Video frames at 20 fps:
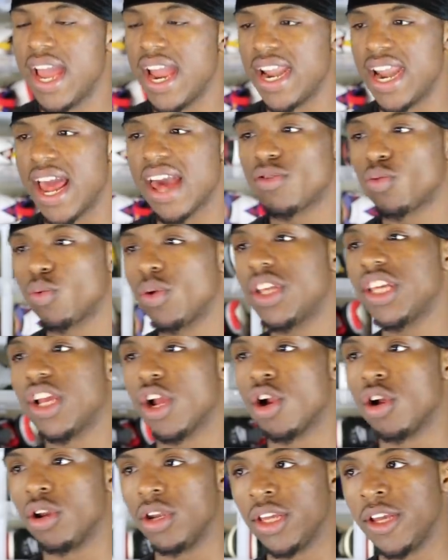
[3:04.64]
and that's really
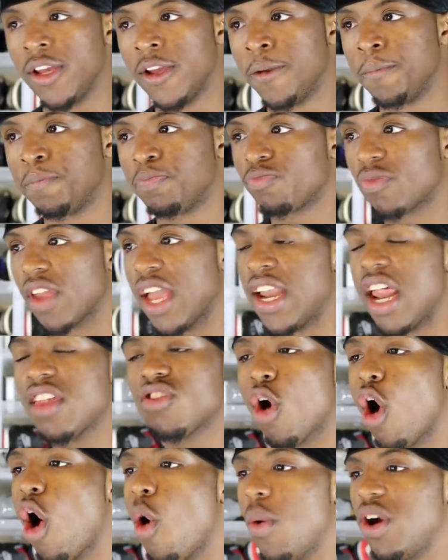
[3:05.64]
early. And
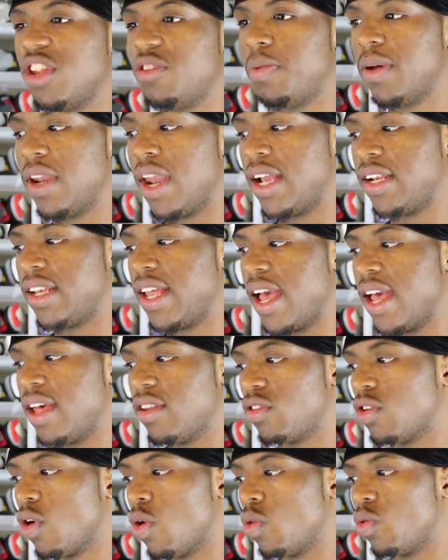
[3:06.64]
that's always been like that.
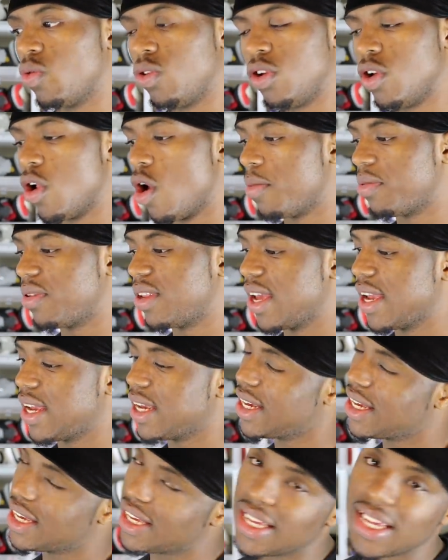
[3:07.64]
So, you know what I'm
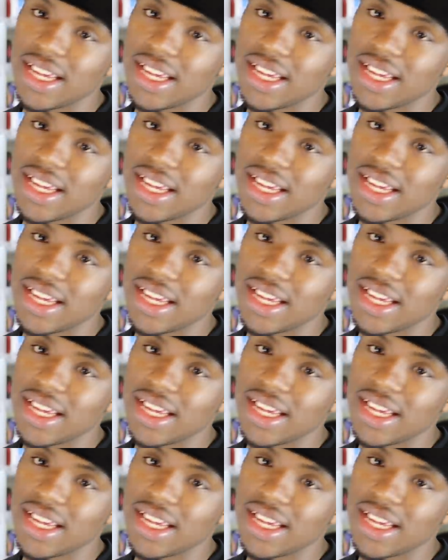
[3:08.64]
saying?